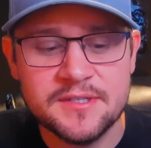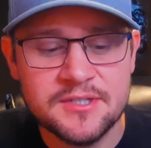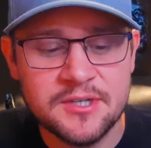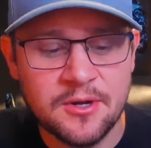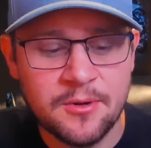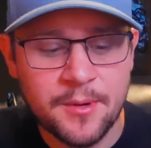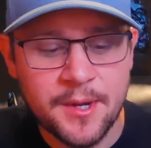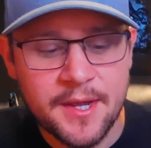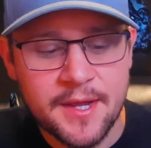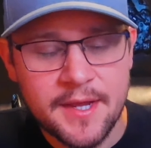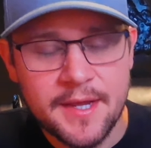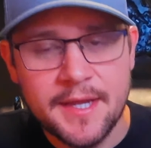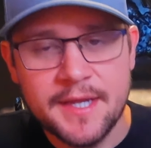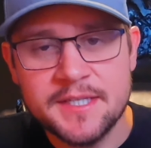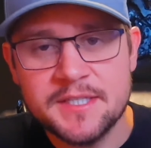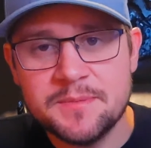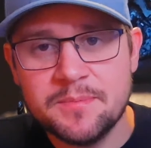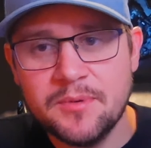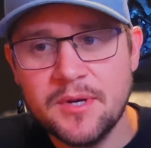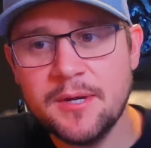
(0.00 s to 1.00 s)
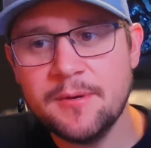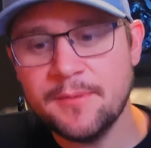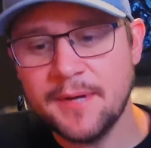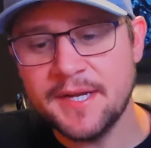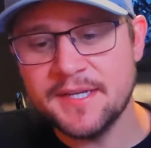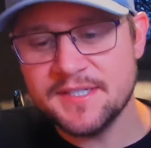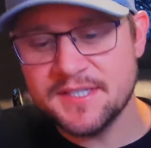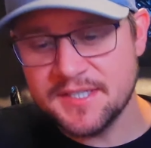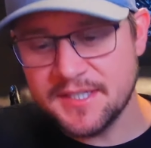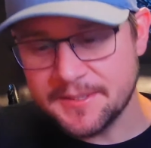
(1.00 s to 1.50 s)
So in sprint
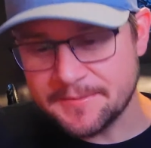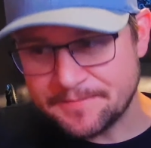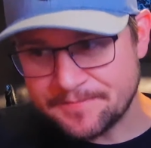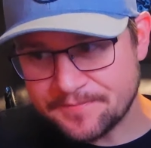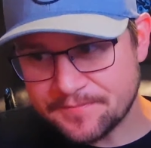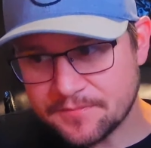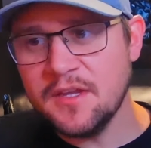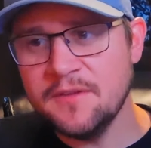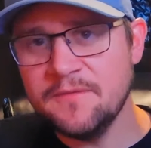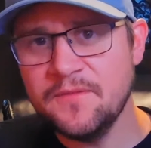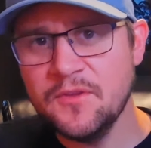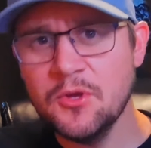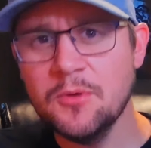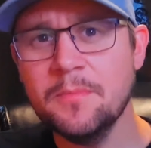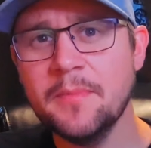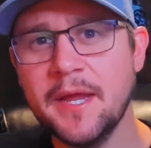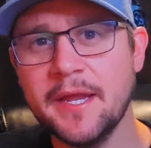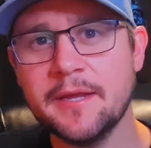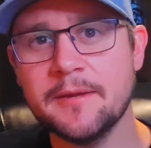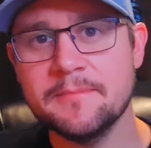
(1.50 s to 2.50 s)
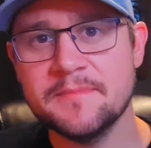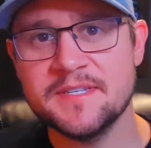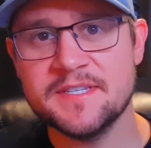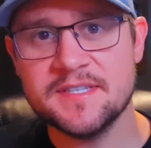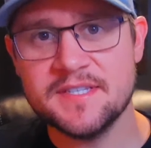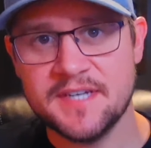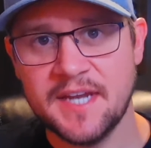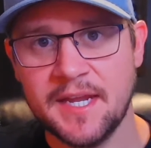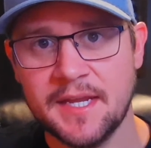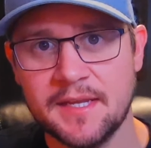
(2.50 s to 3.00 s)
racing, if you make a
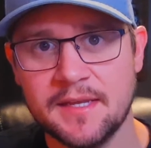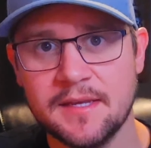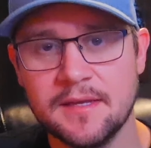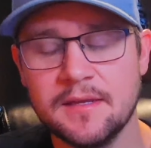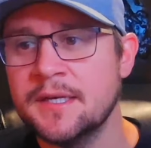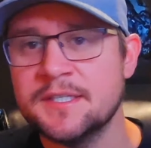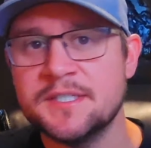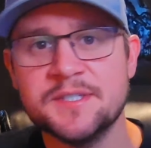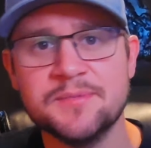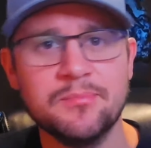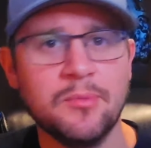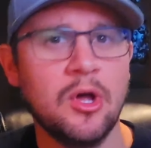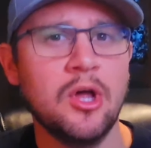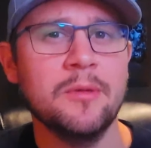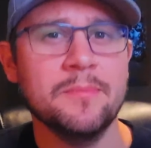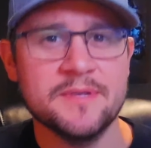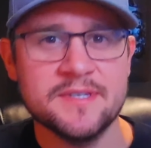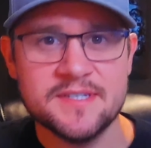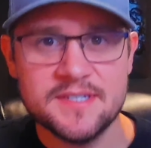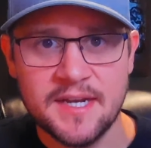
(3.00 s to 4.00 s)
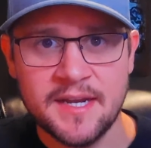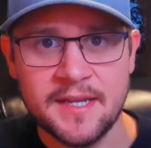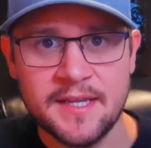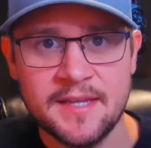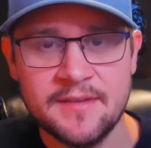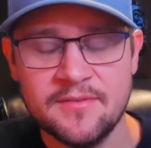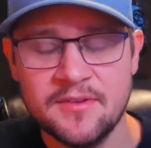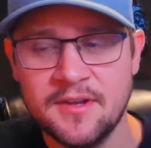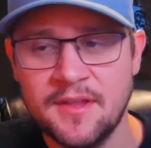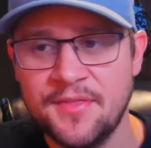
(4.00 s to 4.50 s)
mistake, a small mistake
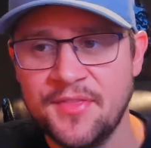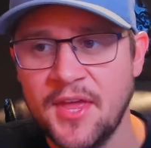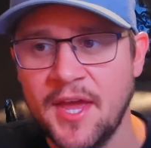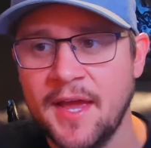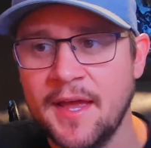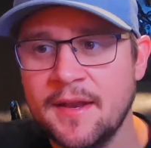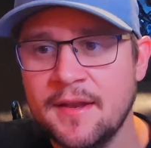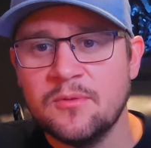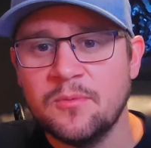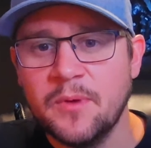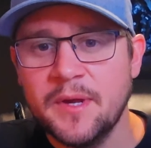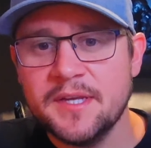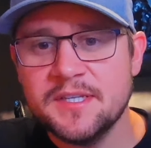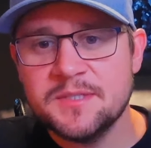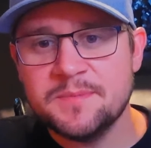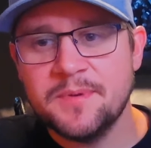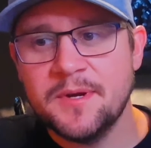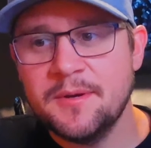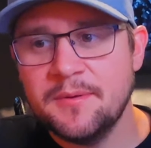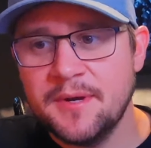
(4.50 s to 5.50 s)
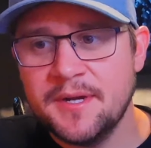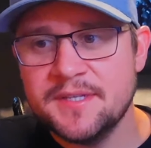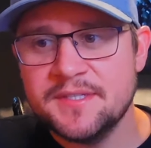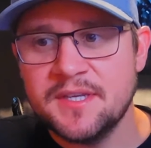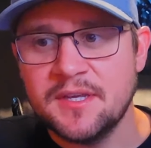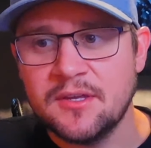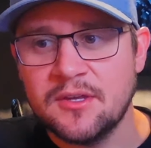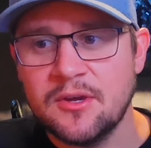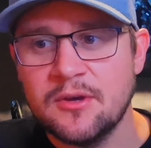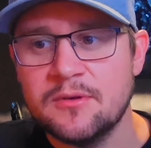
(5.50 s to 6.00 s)
even at that, the way sprint
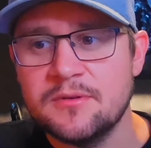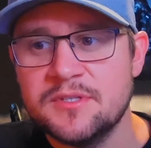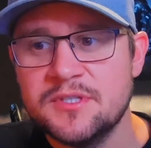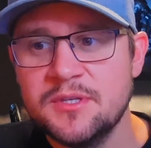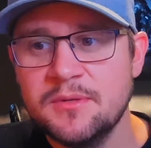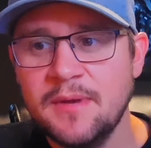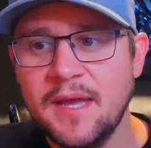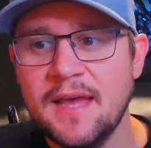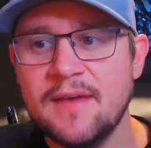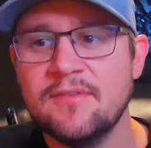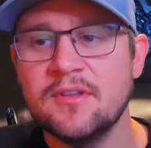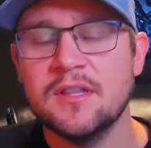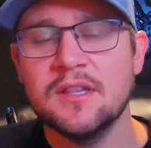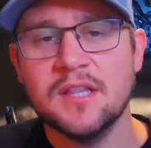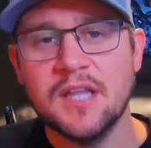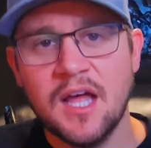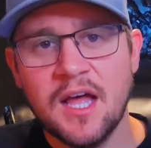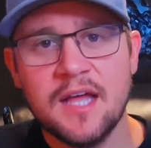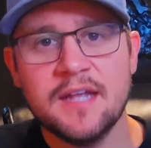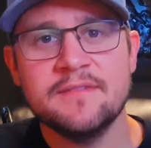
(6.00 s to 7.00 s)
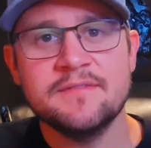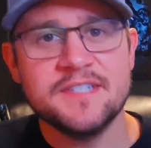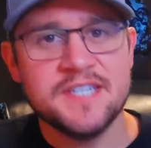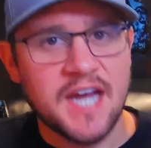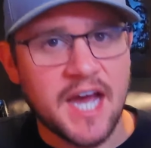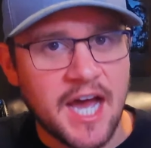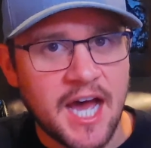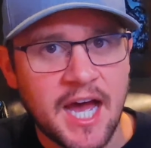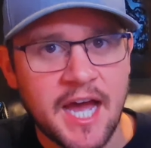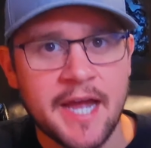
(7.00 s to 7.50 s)
racing goes, you have a lot of
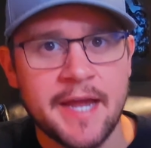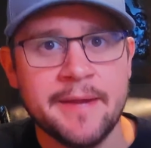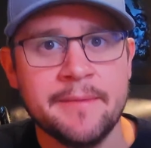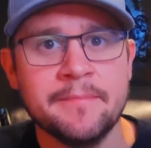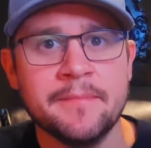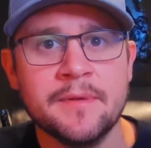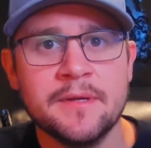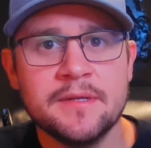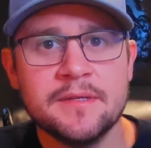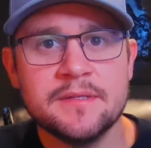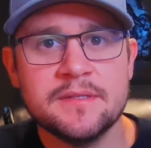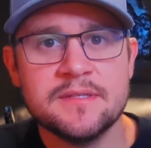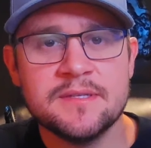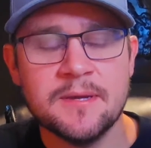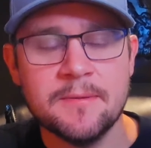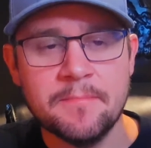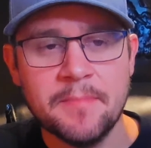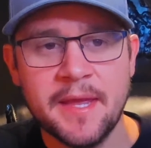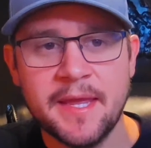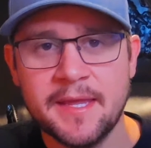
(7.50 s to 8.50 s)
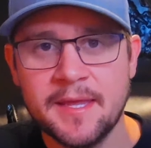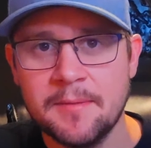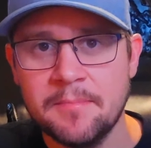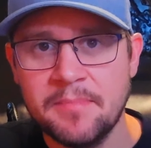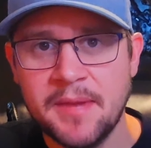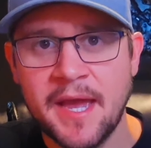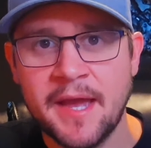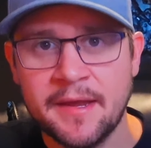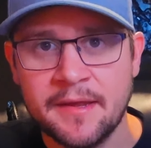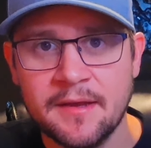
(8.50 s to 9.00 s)
time to make it
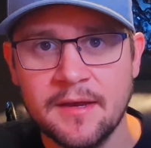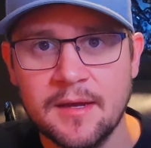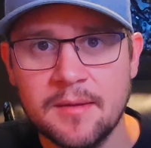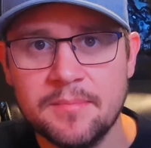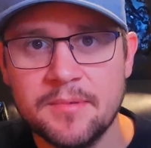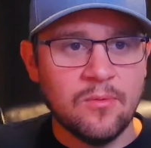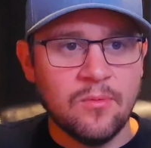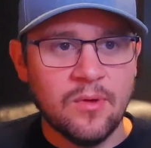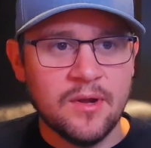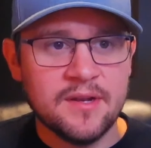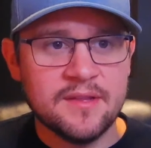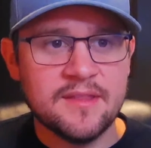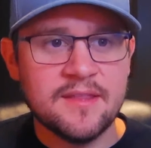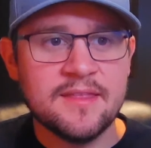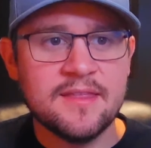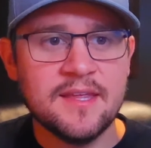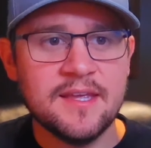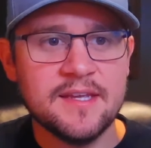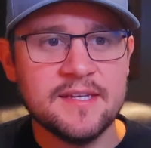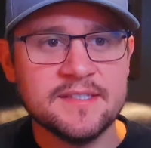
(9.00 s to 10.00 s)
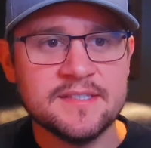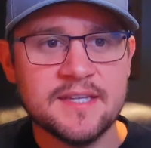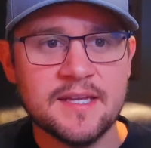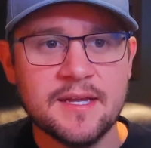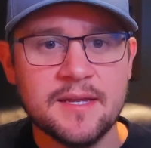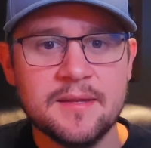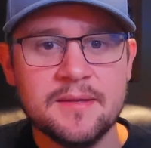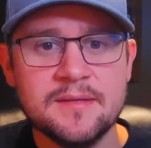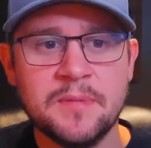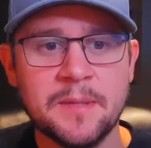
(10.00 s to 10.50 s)
back up. One of the things
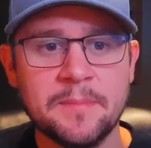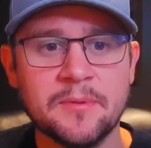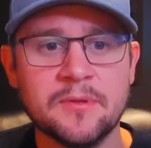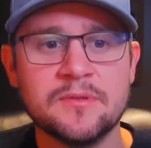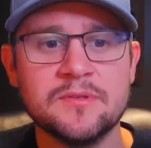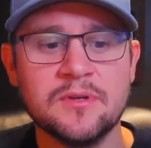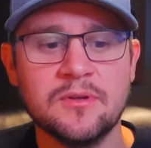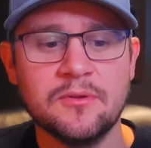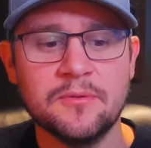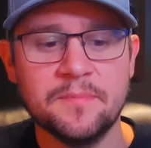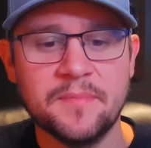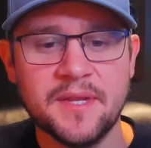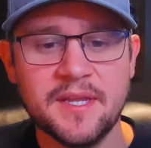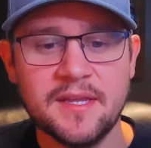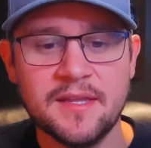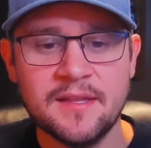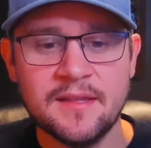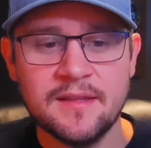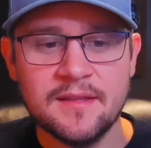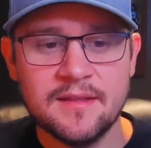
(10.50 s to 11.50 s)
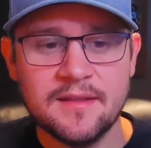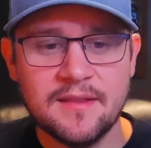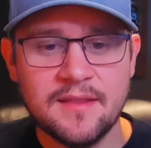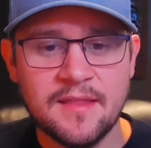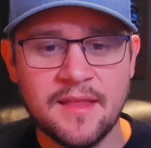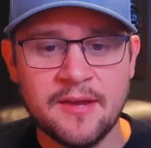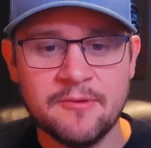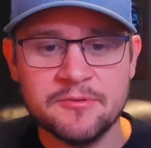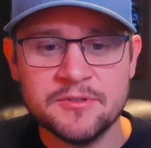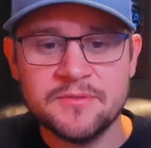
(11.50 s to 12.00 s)
that people told me
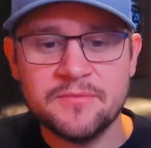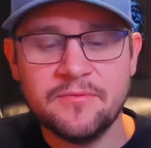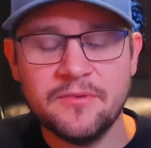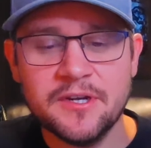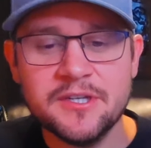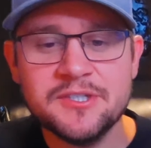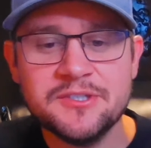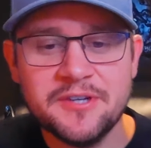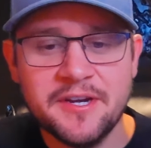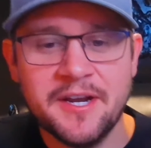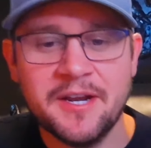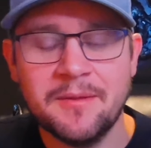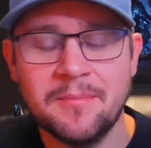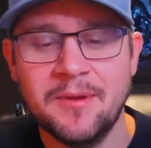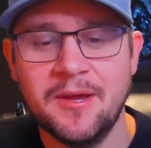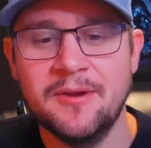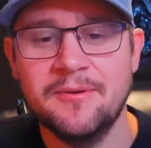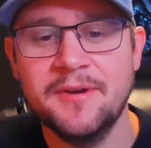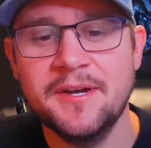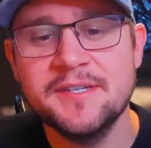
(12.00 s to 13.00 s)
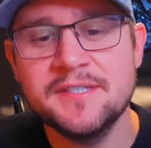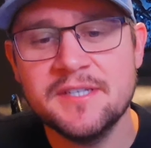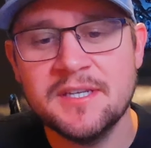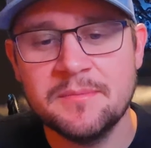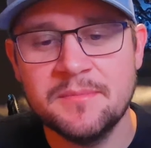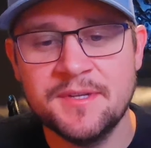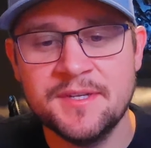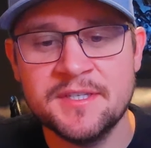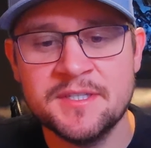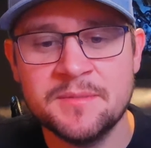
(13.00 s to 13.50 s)
that was frustrating about racing
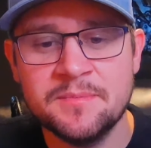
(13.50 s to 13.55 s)
me in